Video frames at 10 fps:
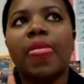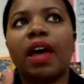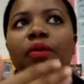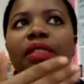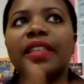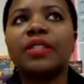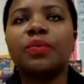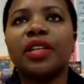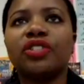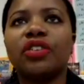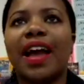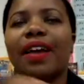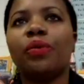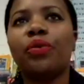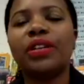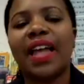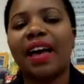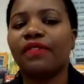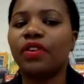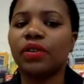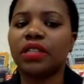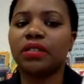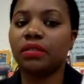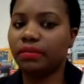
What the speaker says: with this picture, I would not focus,